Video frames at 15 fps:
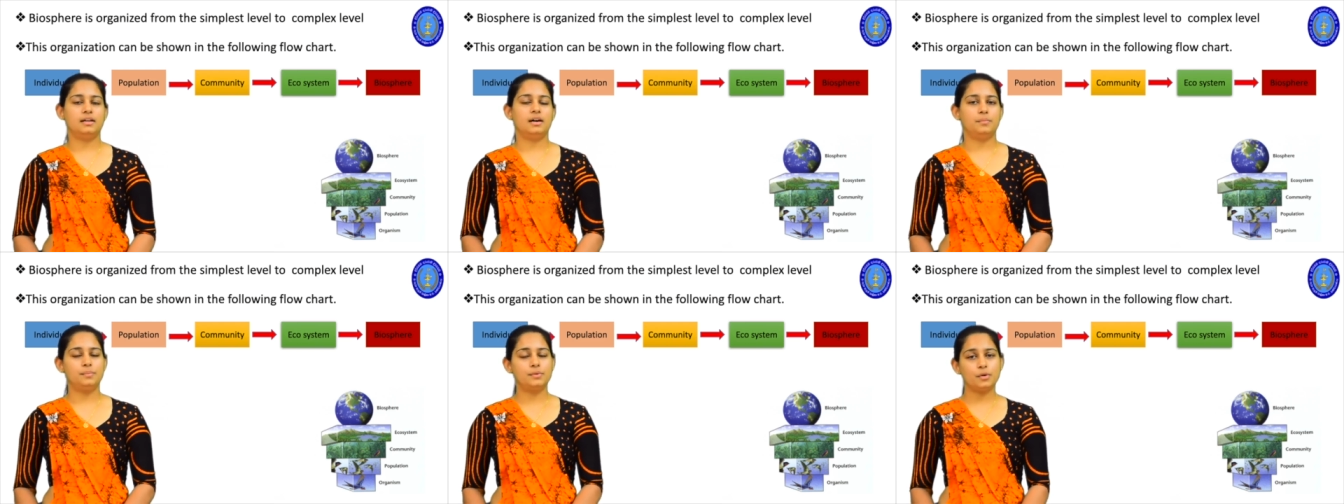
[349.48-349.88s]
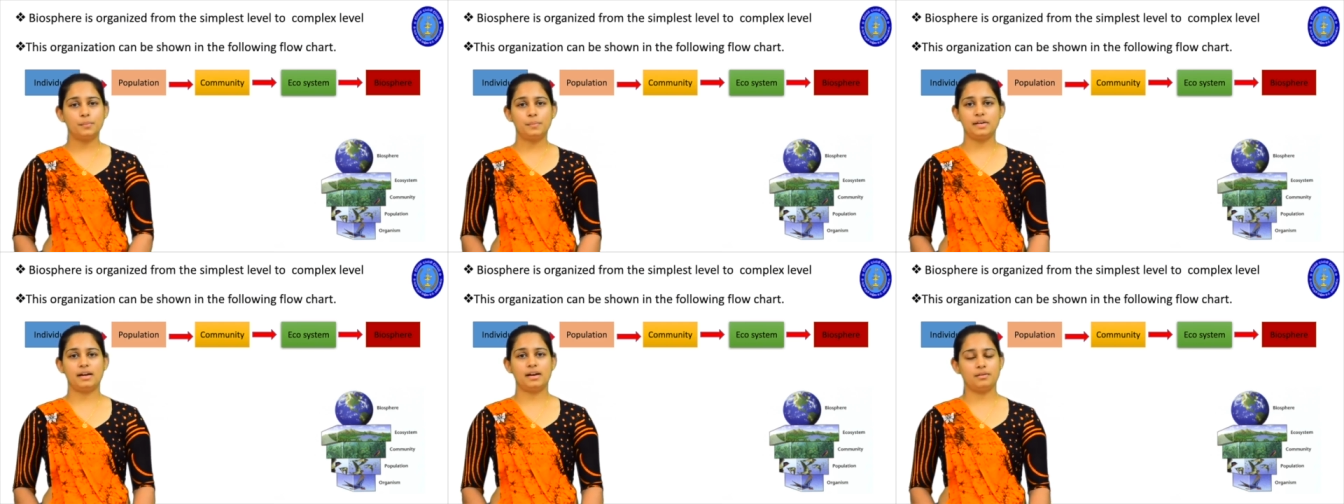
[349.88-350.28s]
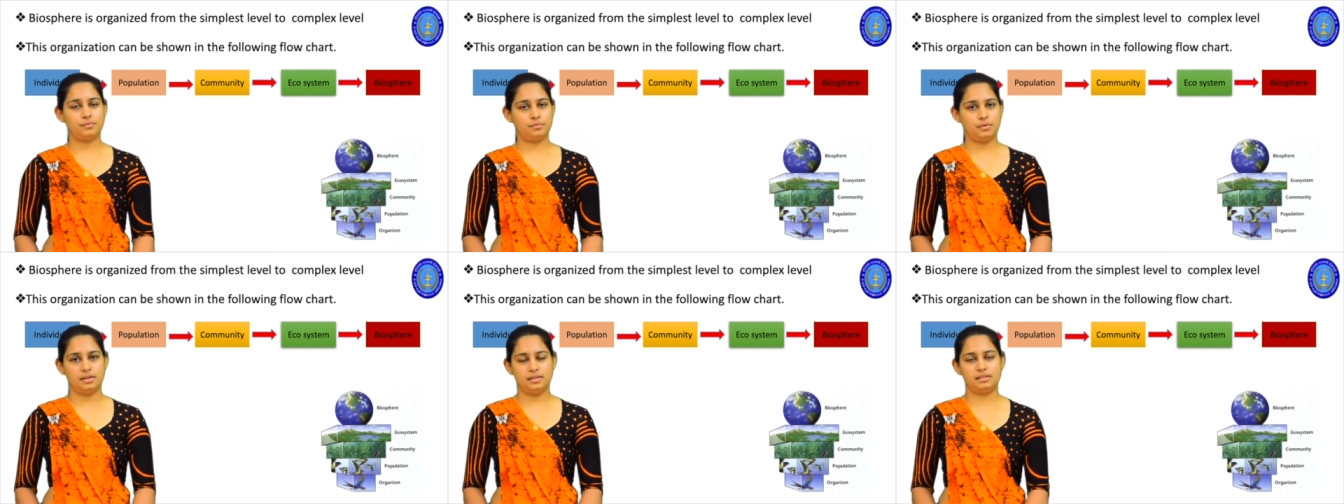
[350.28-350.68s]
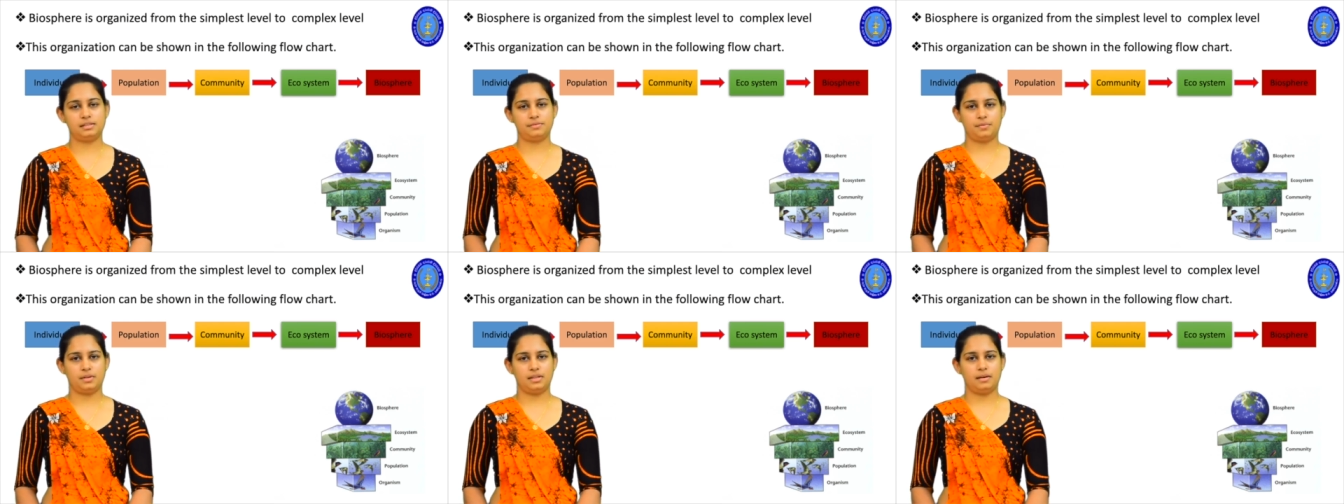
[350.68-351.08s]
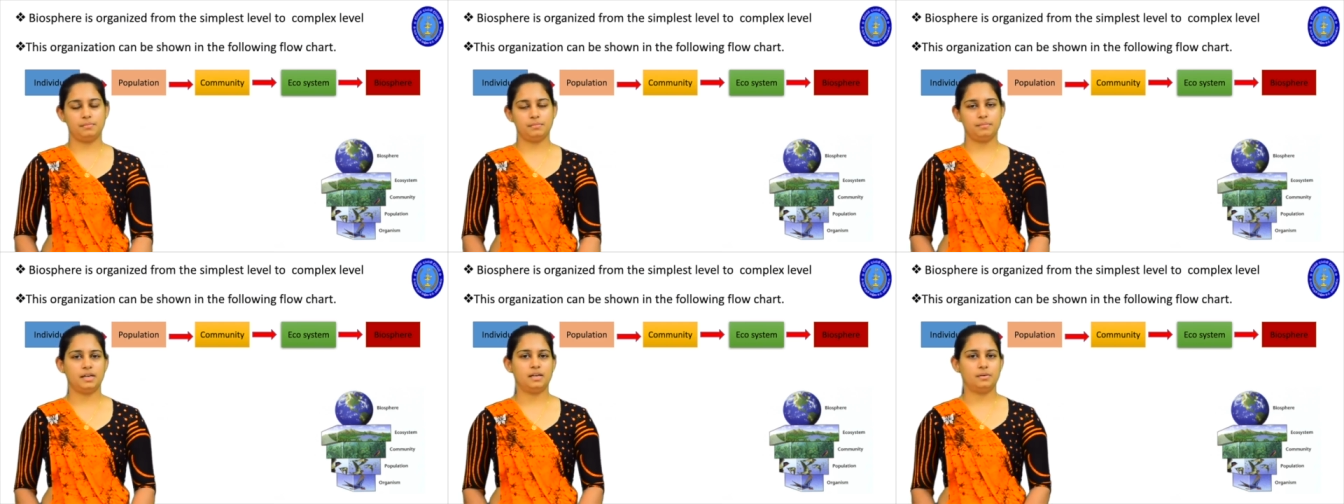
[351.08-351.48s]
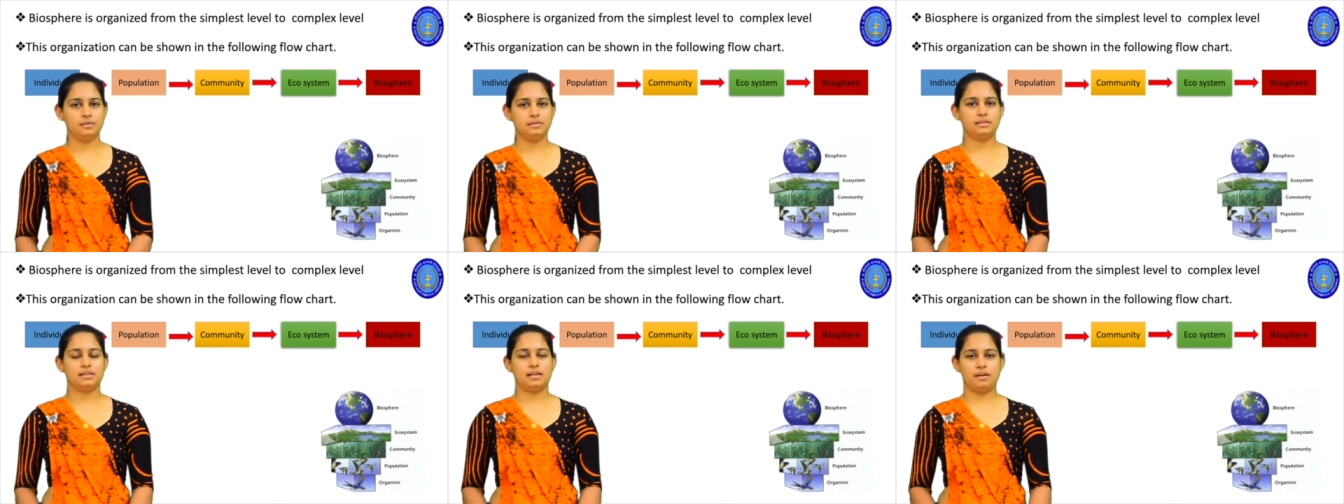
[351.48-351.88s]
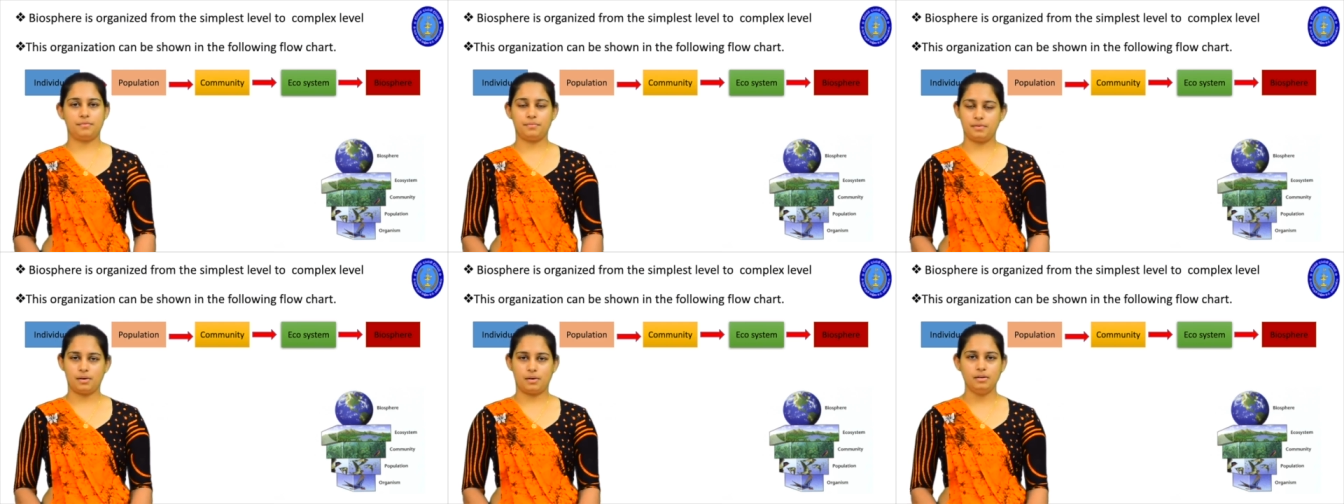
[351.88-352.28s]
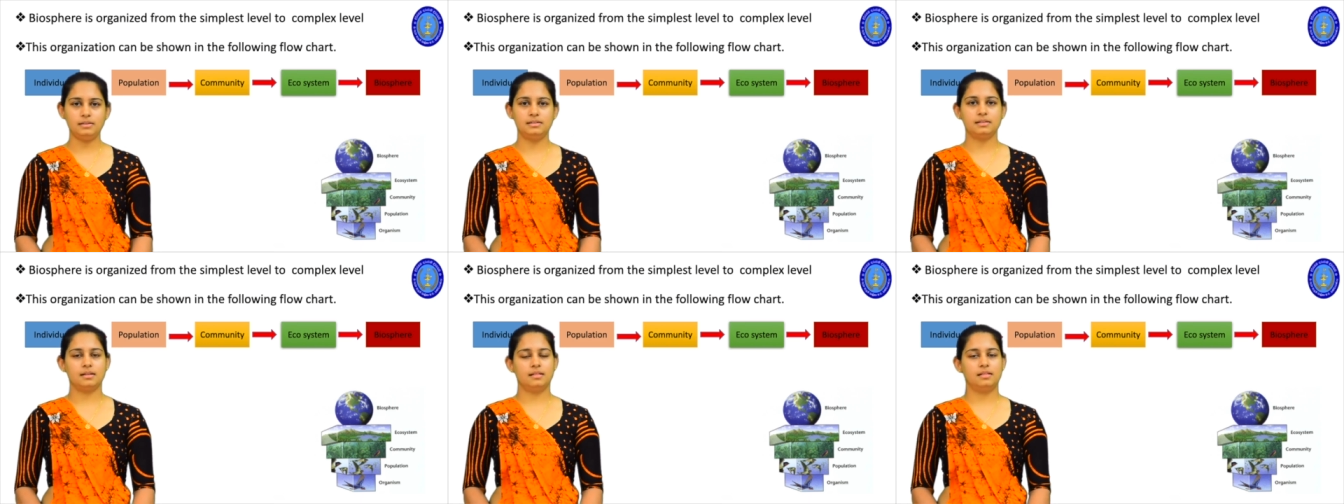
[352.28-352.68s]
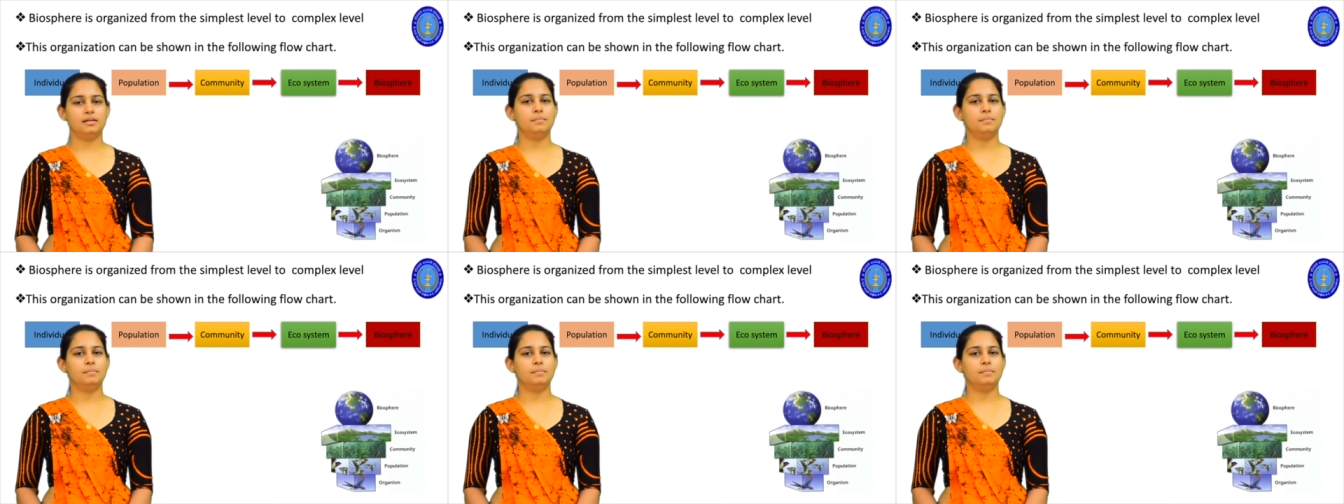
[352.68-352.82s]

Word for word: the appropriate words for them because if not,